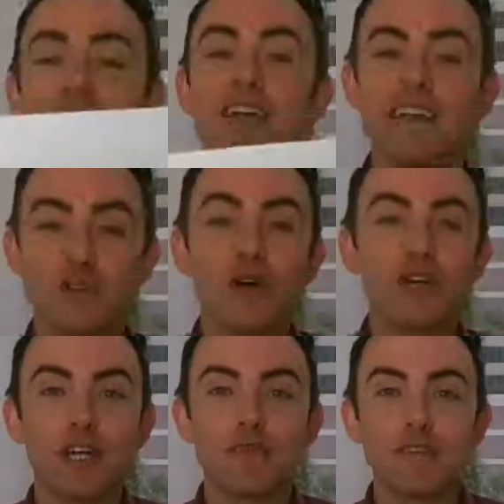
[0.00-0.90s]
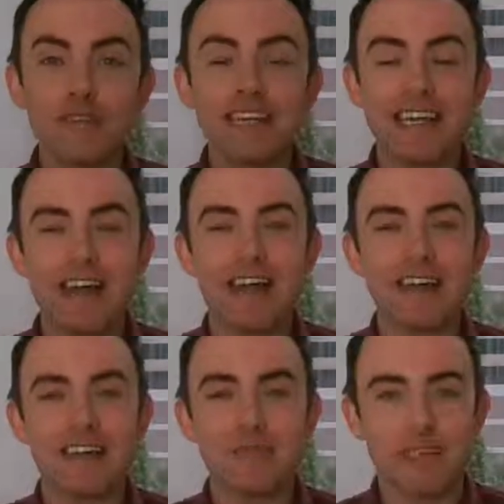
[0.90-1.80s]
This one can be really
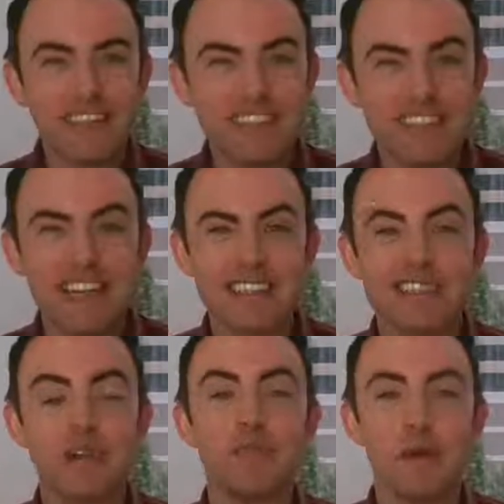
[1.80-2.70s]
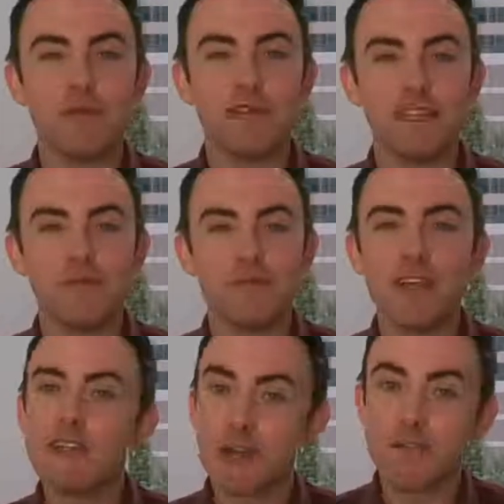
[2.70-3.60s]
hard because it's testing your memory.
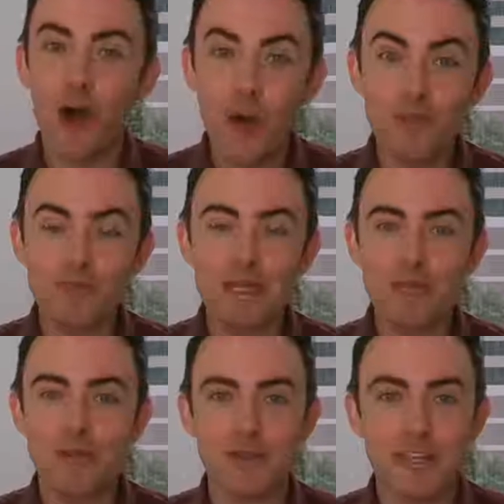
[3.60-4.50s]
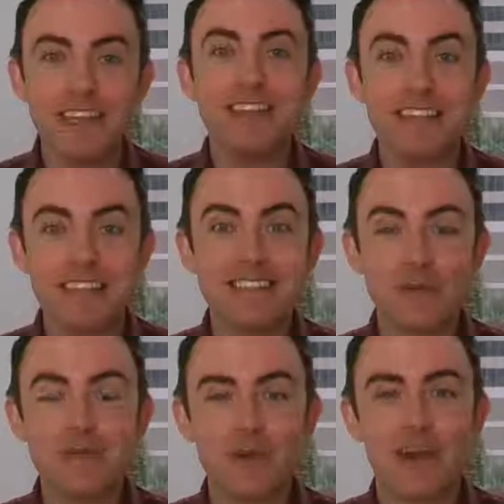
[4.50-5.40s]
So for older people, this
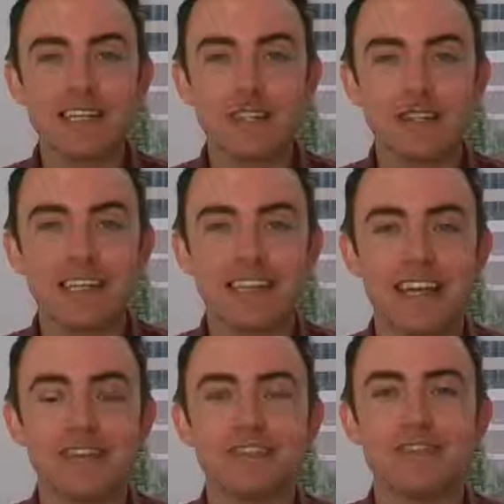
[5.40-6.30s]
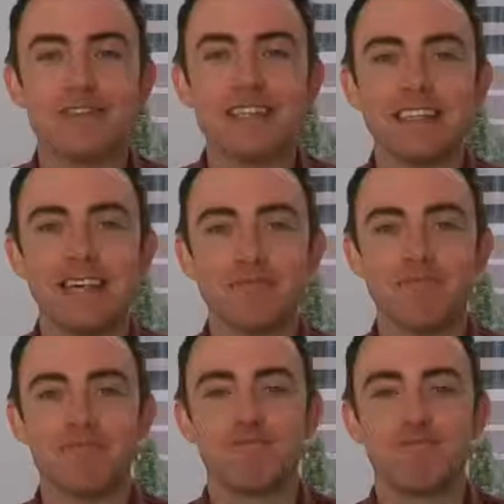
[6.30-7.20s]
can be quite a tricky section of the exam.
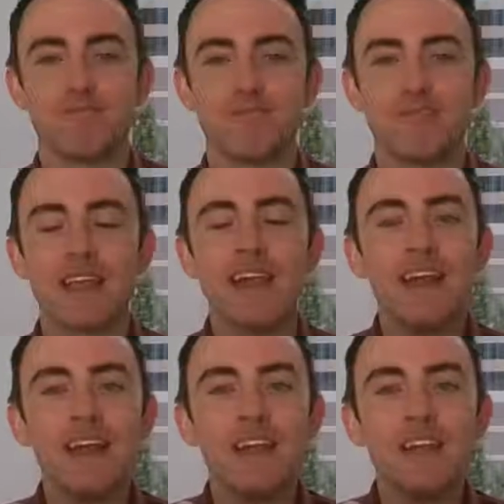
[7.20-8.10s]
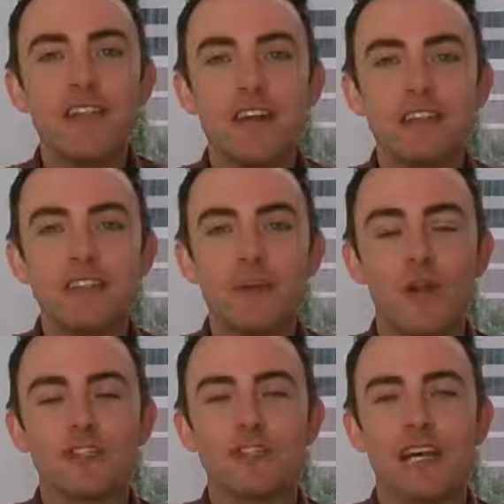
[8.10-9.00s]
The third
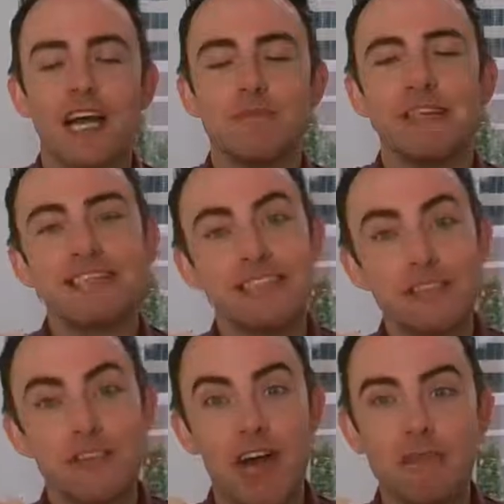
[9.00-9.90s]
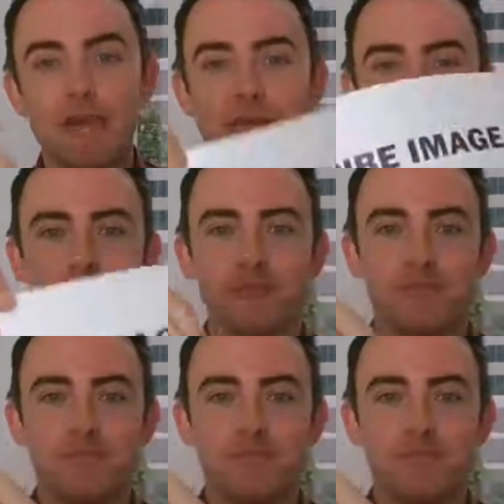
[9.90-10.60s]
question type is describe image.